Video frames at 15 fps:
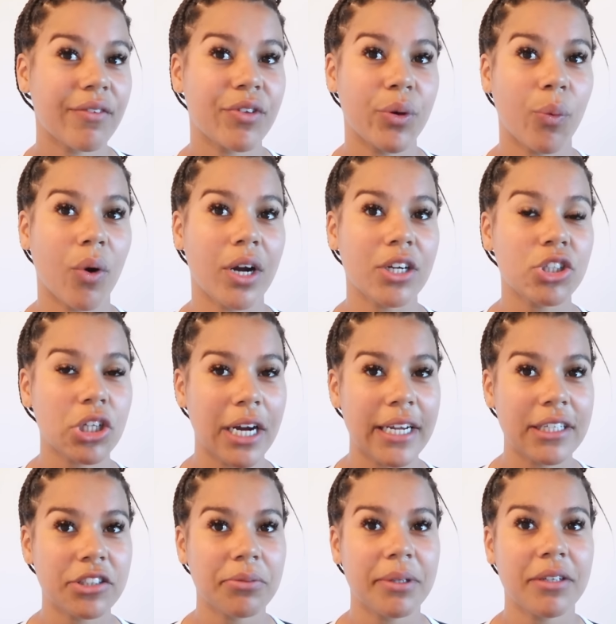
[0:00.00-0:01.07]
If you want to
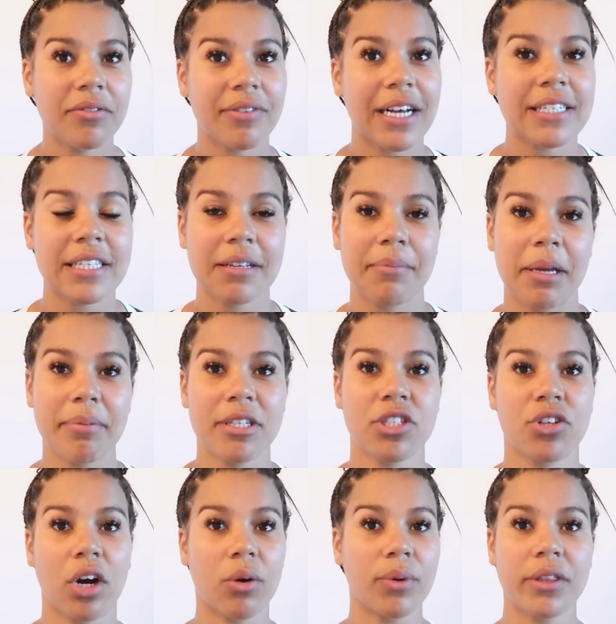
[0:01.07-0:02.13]
try intermittent fasting, maybe
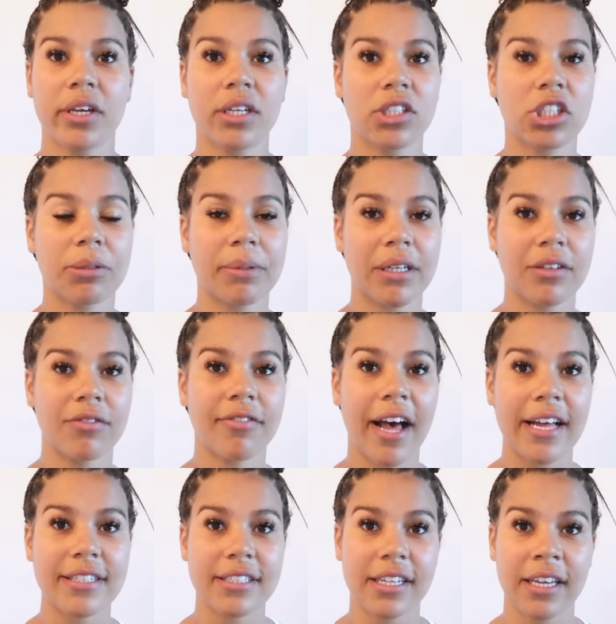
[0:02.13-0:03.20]
start with the intermittent
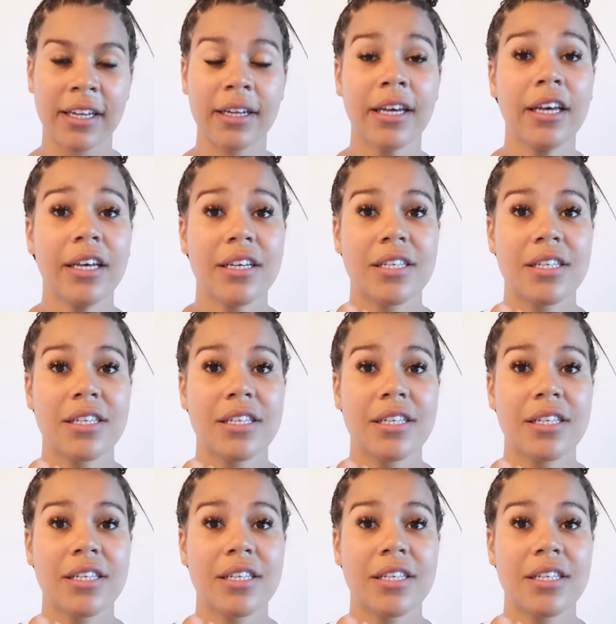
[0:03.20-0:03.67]
fasting,